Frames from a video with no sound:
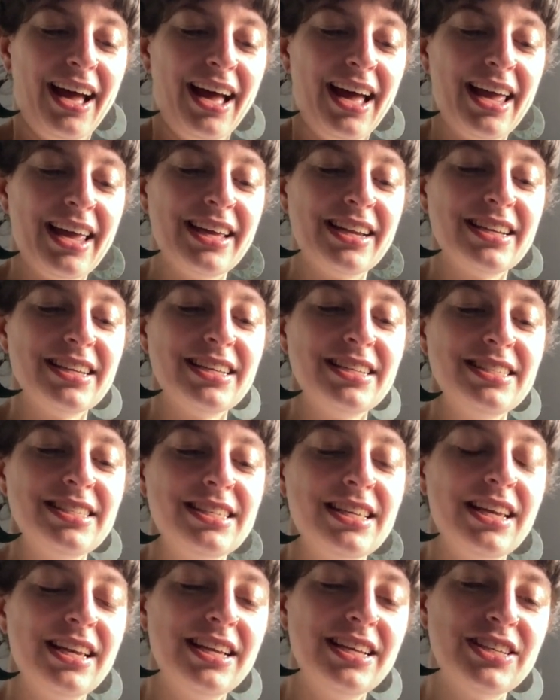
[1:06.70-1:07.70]
It is
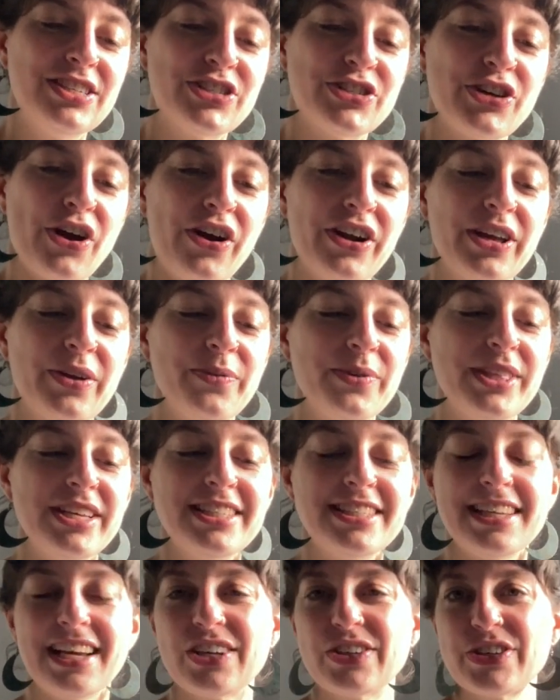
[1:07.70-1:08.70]
starting with a
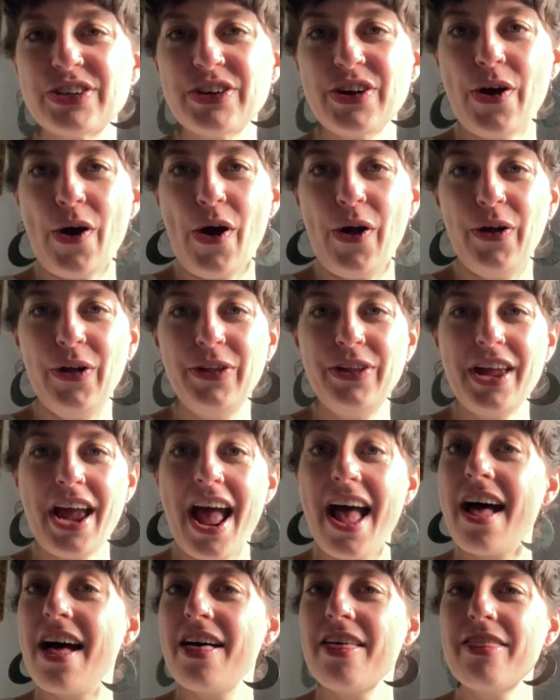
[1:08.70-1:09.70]
section called
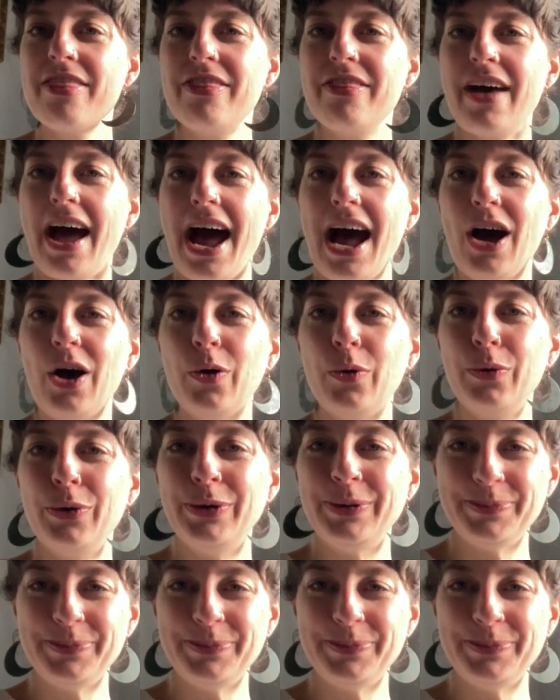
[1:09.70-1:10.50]
Thou.